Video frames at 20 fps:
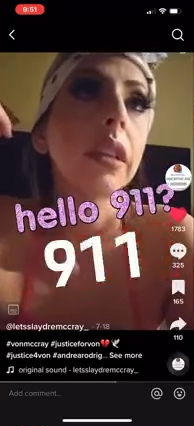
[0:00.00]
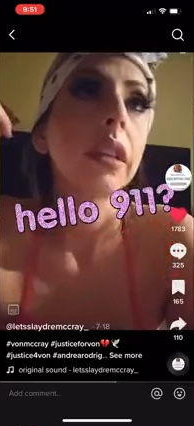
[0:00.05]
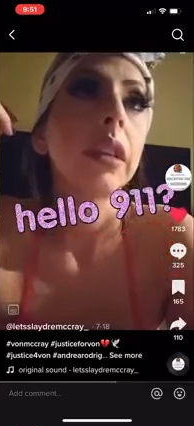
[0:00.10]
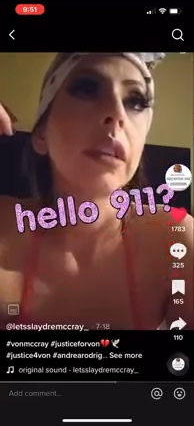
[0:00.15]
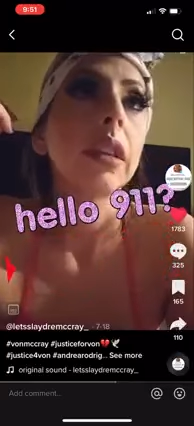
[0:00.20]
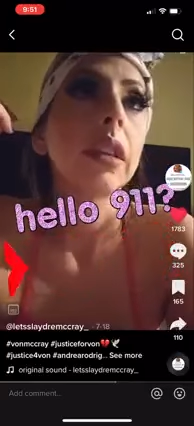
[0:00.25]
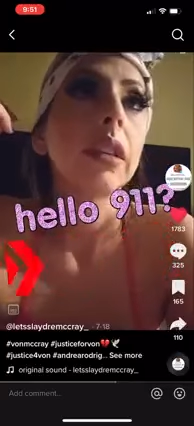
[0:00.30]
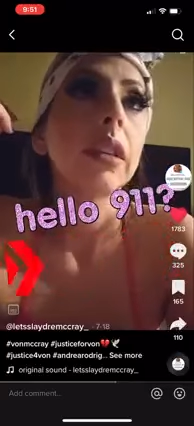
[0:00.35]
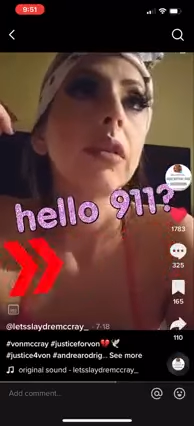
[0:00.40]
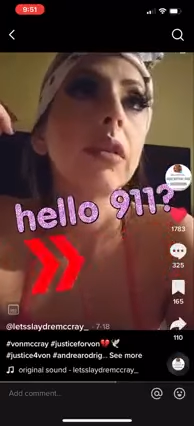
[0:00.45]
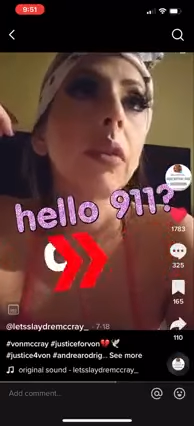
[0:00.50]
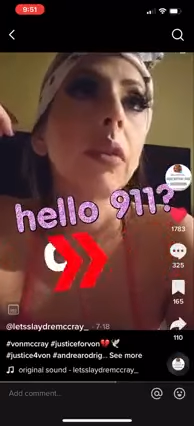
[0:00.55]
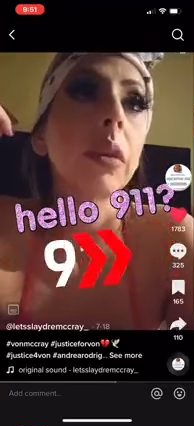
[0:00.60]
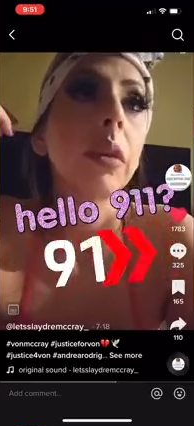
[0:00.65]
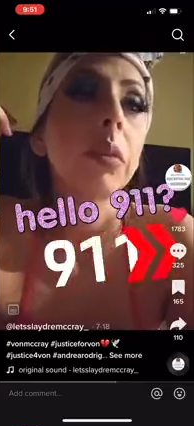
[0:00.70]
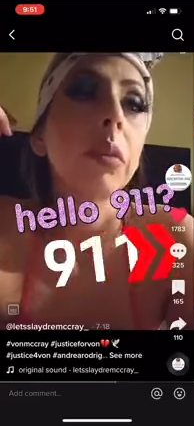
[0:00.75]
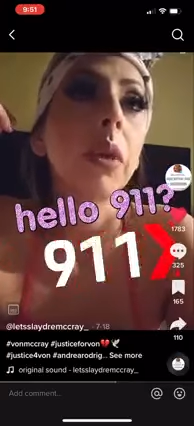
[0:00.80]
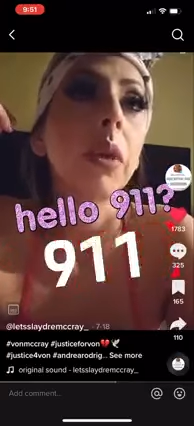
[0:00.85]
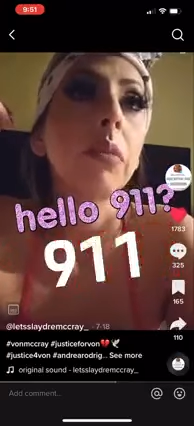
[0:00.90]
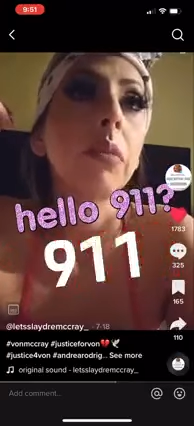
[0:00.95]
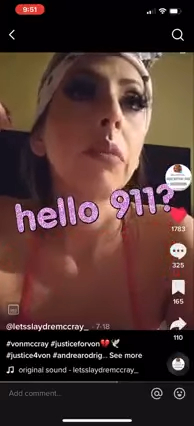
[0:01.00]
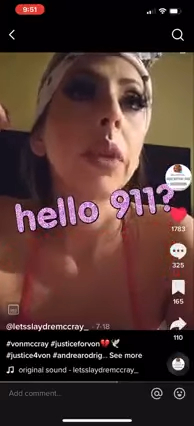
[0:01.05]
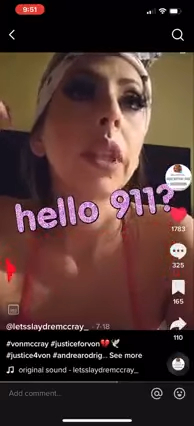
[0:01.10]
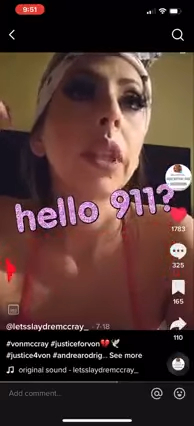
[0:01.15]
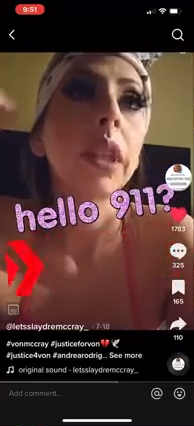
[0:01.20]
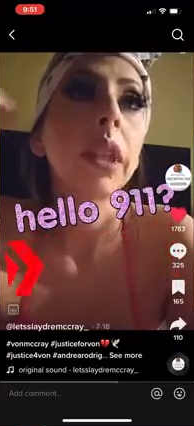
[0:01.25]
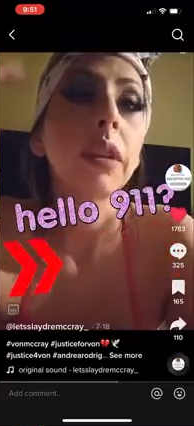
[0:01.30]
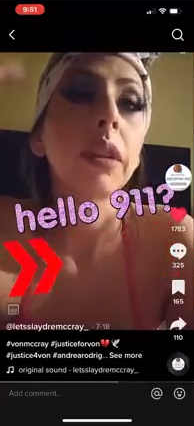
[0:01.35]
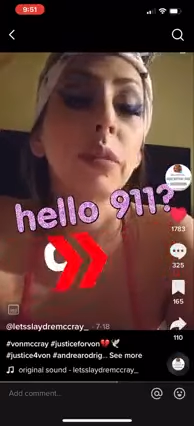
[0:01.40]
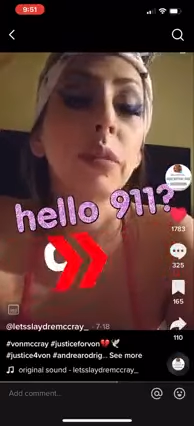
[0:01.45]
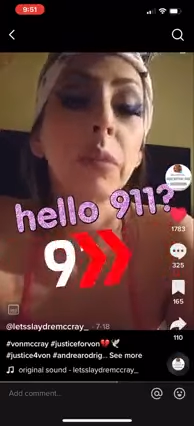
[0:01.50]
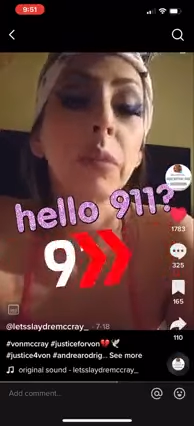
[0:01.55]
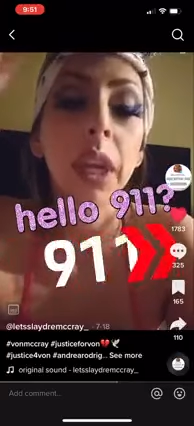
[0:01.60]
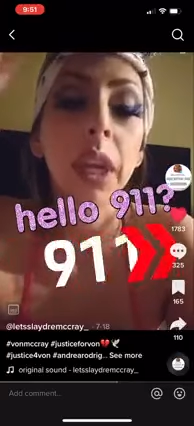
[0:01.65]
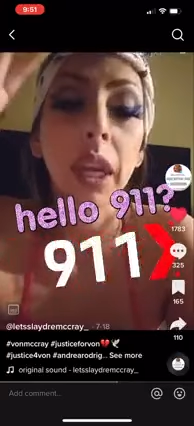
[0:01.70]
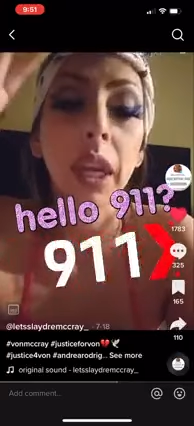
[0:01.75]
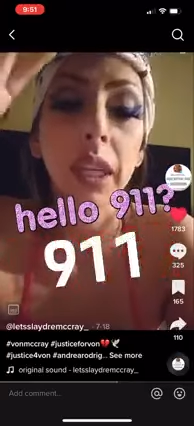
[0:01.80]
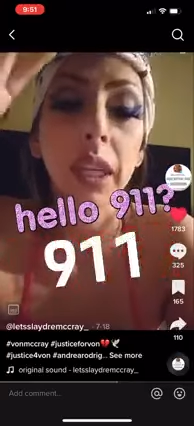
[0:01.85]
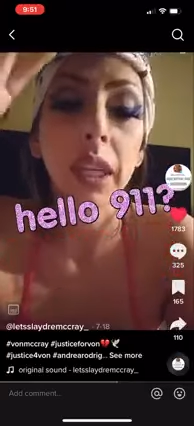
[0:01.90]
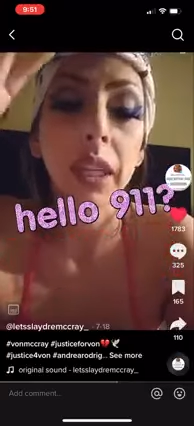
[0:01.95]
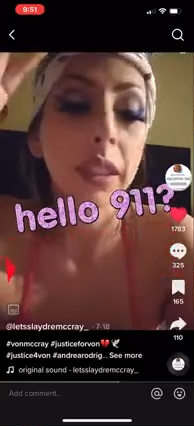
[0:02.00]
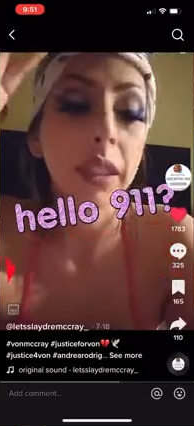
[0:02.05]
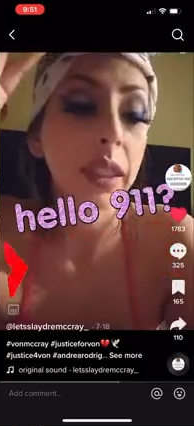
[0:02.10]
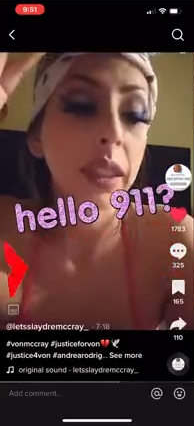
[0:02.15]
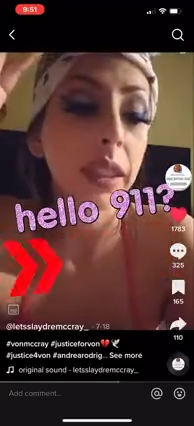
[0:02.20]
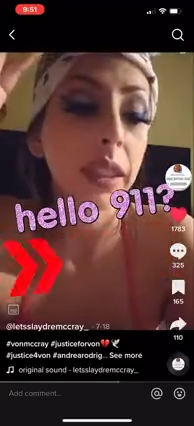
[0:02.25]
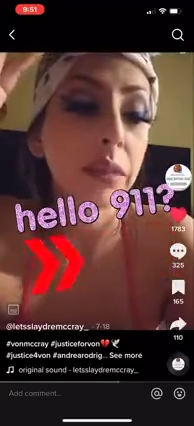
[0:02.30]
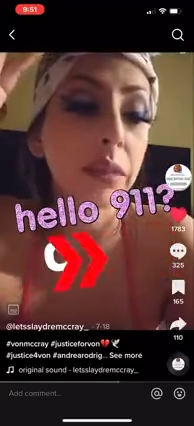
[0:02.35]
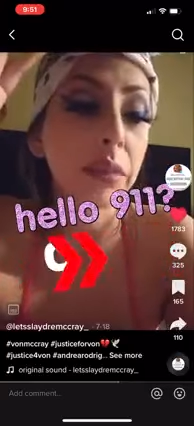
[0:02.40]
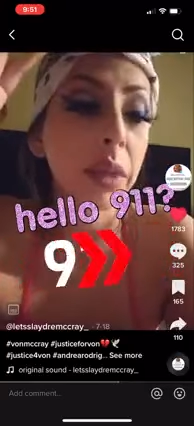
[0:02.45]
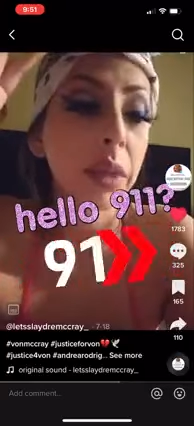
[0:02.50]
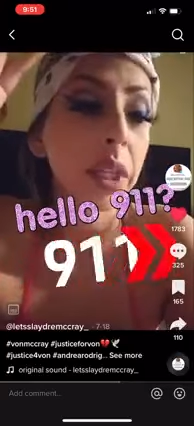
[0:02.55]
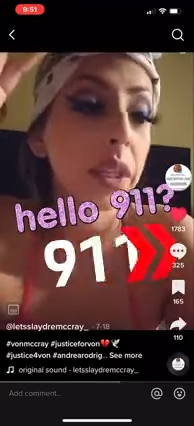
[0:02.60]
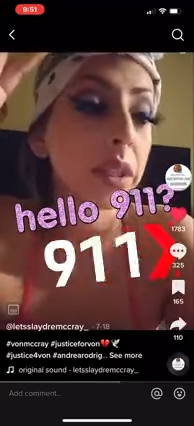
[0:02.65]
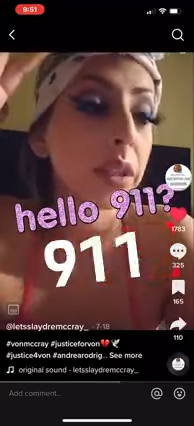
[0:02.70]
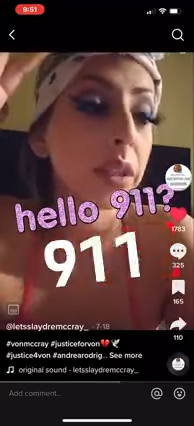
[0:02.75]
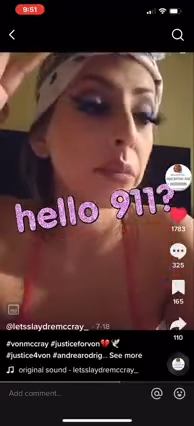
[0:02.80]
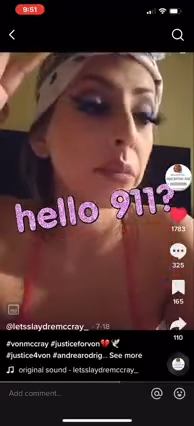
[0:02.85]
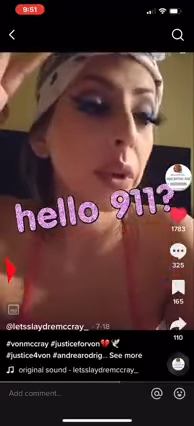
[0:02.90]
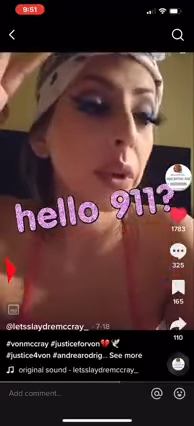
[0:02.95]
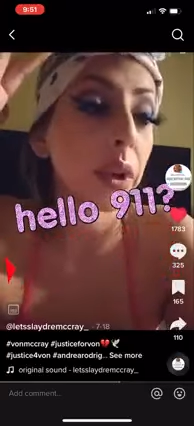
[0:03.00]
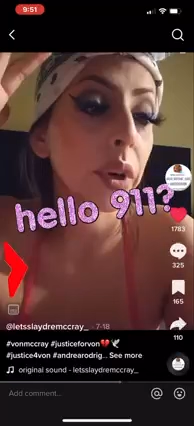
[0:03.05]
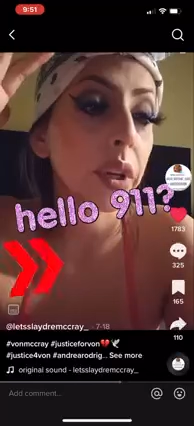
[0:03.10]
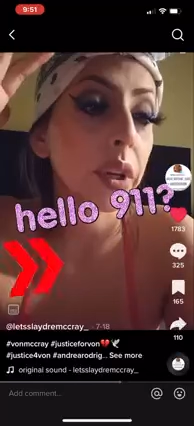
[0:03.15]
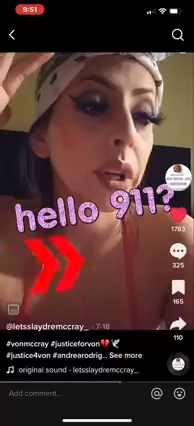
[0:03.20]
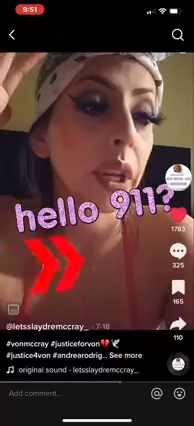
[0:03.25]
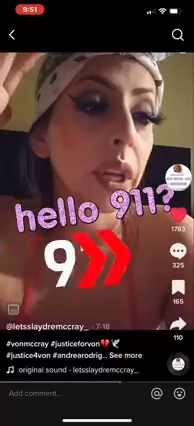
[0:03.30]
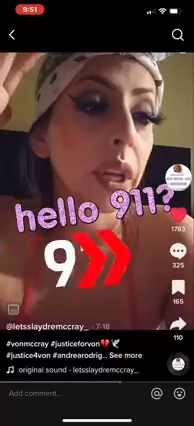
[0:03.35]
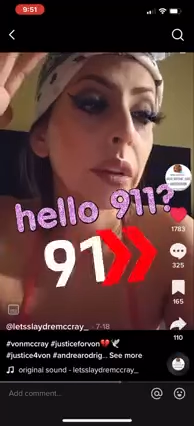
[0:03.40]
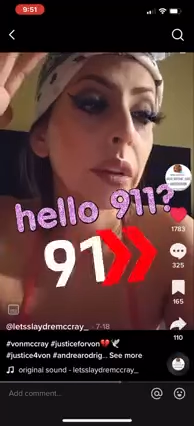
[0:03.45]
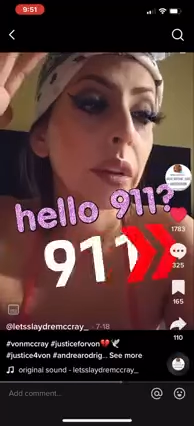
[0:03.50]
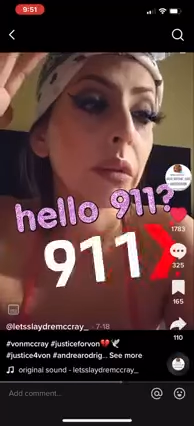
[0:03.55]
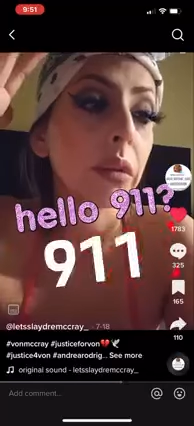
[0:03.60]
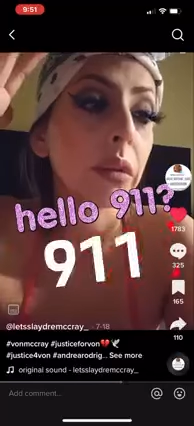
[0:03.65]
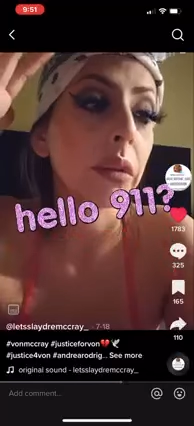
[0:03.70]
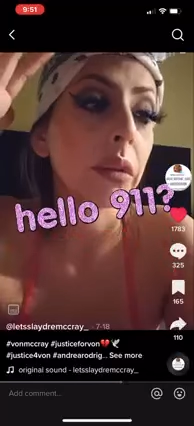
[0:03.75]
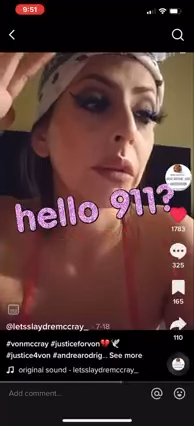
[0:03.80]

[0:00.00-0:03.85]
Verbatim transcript: So I'm hoping that they'll be 86 minutes apart now.